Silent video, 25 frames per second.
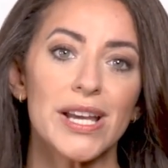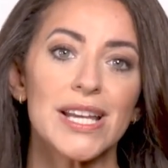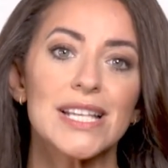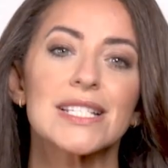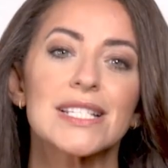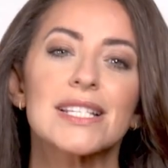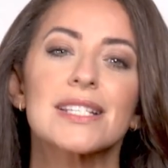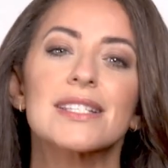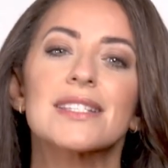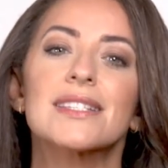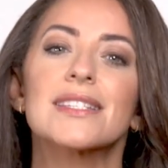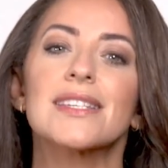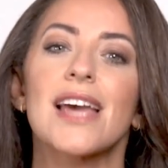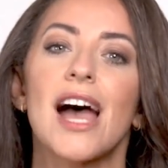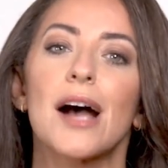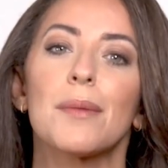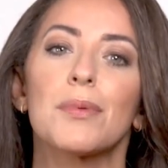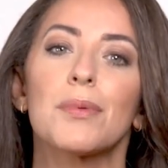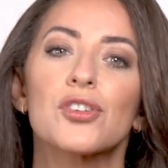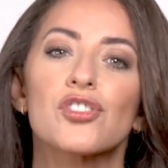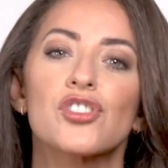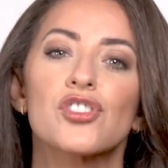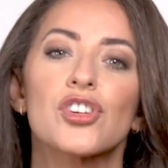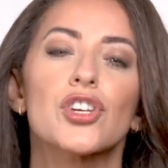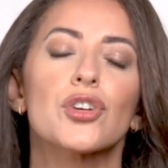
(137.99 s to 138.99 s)
is
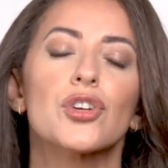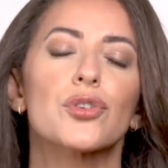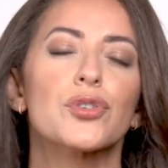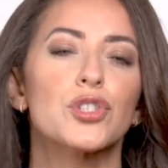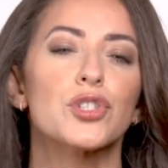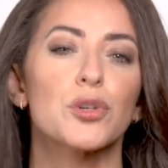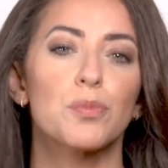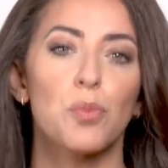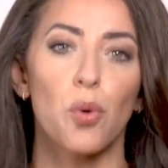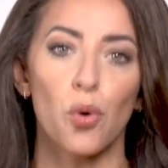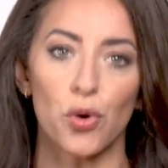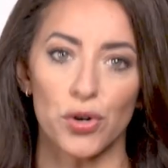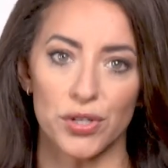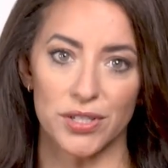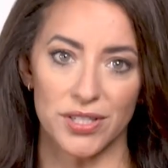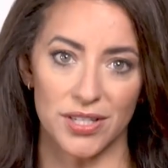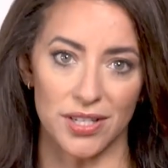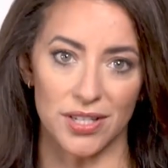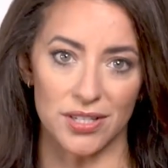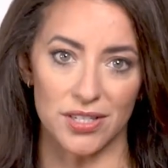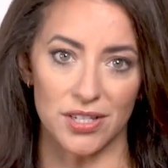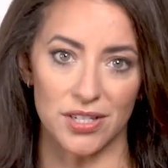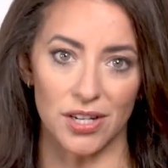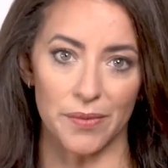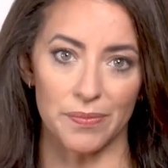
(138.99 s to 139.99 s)
establishing your support system.